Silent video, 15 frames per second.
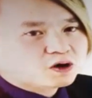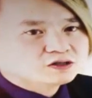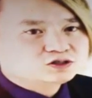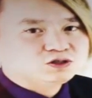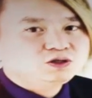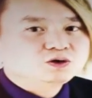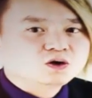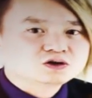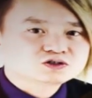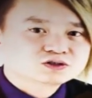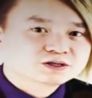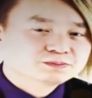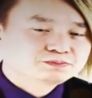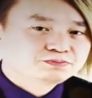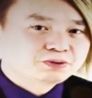you want to. You
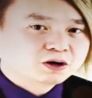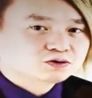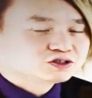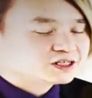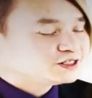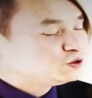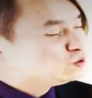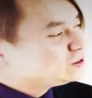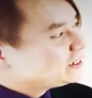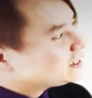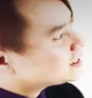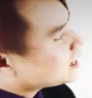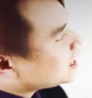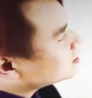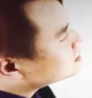also can post
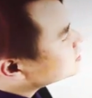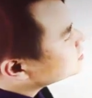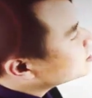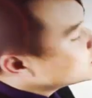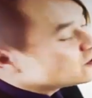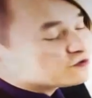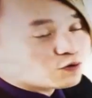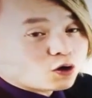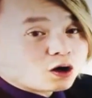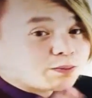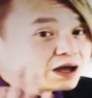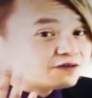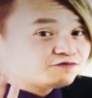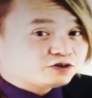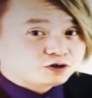unique content for
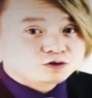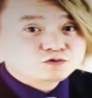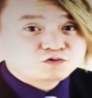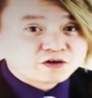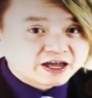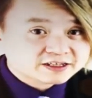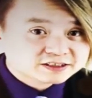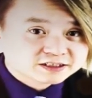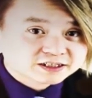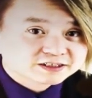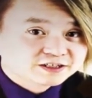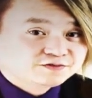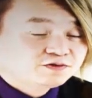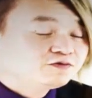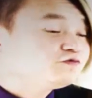all my video fans. You
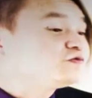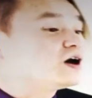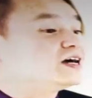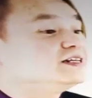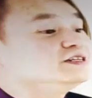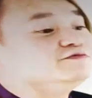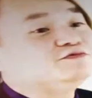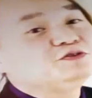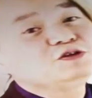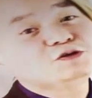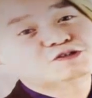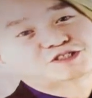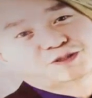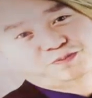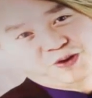can even find
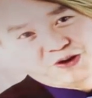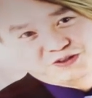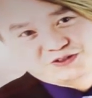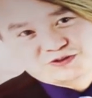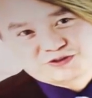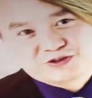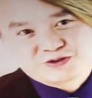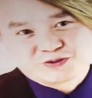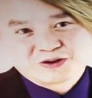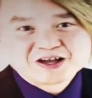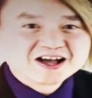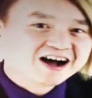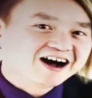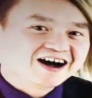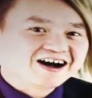videos to post on your
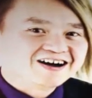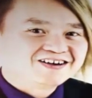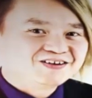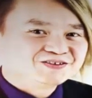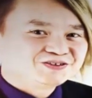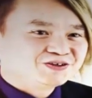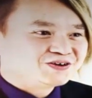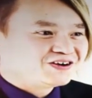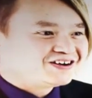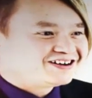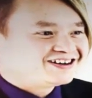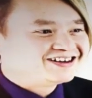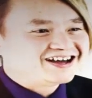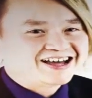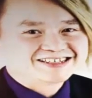uh, on your
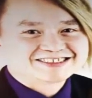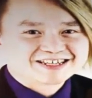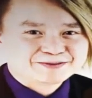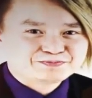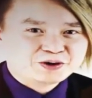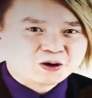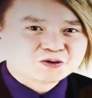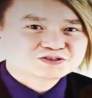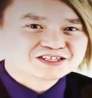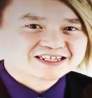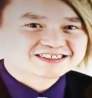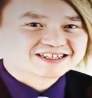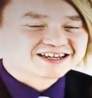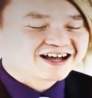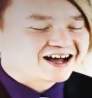uh, as a post
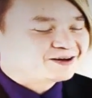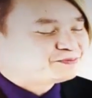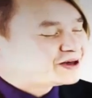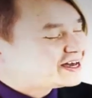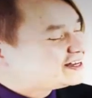as a